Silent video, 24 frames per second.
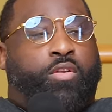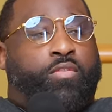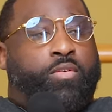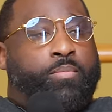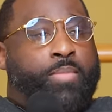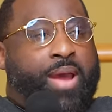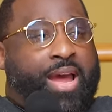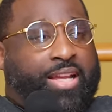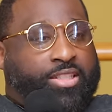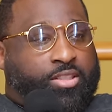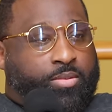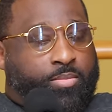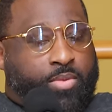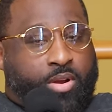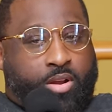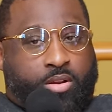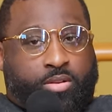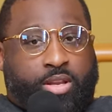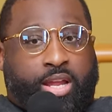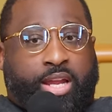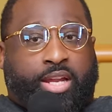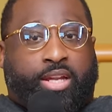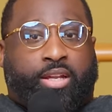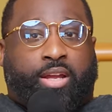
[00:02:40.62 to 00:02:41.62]
over
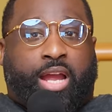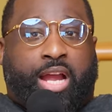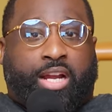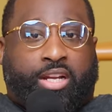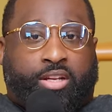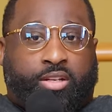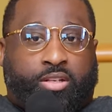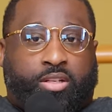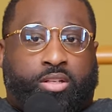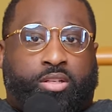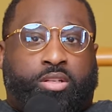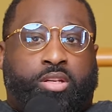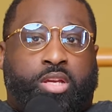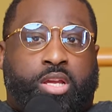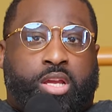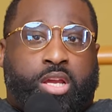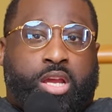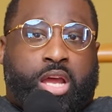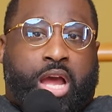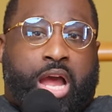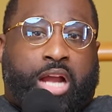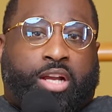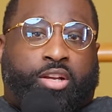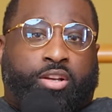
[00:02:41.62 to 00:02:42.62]
basketball. Like, I could have
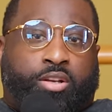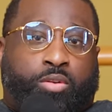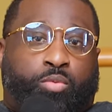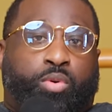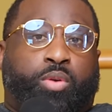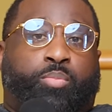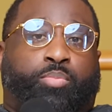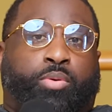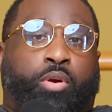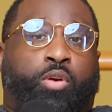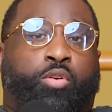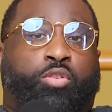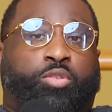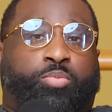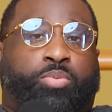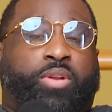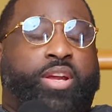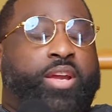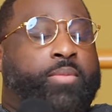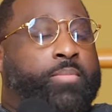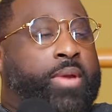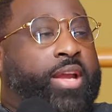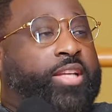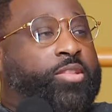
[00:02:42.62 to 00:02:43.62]
went pros
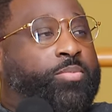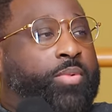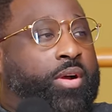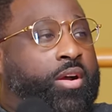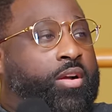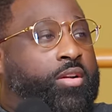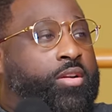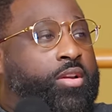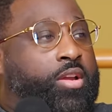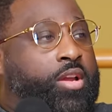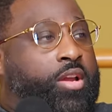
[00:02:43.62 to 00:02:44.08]
playing baseball.